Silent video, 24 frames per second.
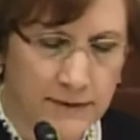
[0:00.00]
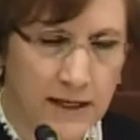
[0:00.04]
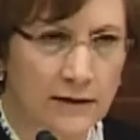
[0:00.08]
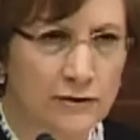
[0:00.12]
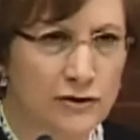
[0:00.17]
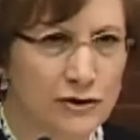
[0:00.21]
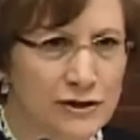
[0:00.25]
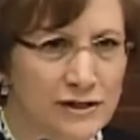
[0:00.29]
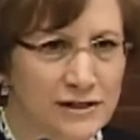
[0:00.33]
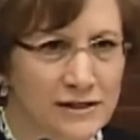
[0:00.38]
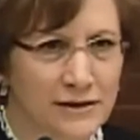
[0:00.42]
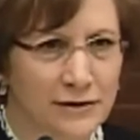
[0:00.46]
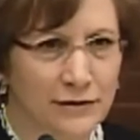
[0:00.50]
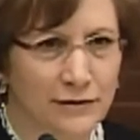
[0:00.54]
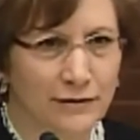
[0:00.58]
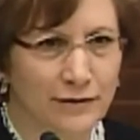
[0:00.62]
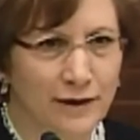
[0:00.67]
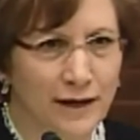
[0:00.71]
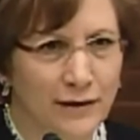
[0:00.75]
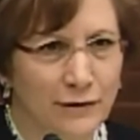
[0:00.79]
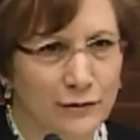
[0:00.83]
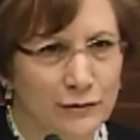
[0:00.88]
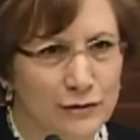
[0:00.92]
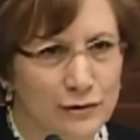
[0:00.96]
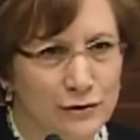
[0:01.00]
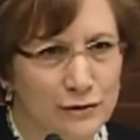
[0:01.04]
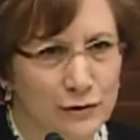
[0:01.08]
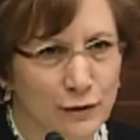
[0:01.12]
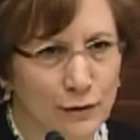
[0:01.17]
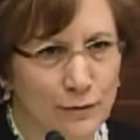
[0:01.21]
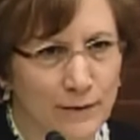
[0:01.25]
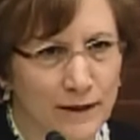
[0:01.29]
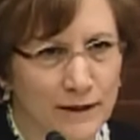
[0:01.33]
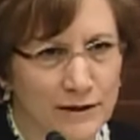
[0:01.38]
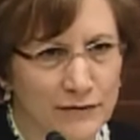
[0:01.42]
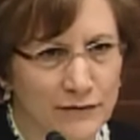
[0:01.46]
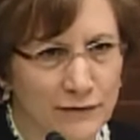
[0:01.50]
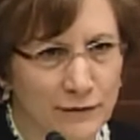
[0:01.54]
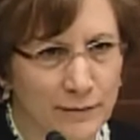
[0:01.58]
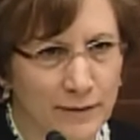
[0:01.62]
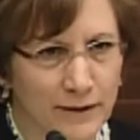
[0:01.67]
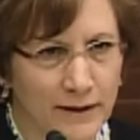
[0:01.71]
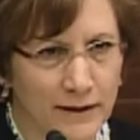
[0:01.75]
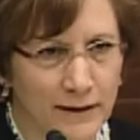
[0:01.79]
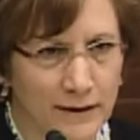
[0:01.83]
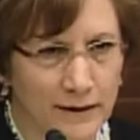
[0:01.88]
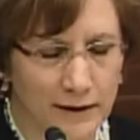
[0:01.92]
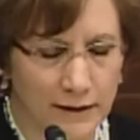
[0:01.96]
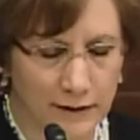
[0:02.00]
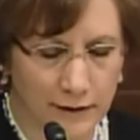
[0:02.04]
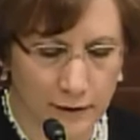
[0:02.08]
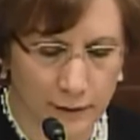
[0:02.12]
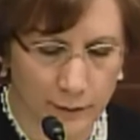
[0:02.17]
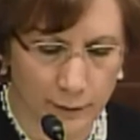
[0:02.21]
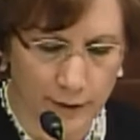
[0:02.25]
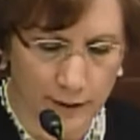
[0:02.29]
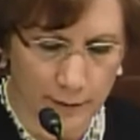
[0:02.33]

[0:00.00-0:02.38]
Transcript: Dr. Sear, thank you so much for being here.